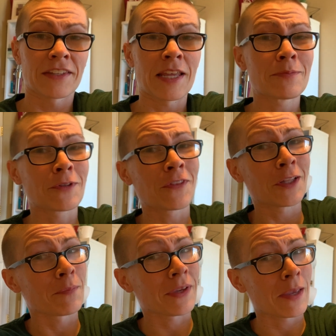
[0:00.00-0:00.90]
the names of the
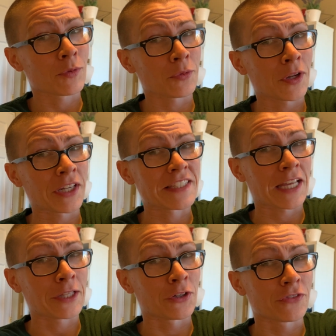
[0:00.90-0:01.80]
Olympic Games were not
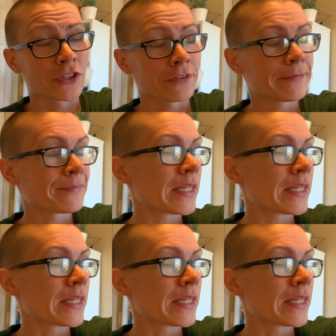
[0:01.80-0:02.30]
exactly original.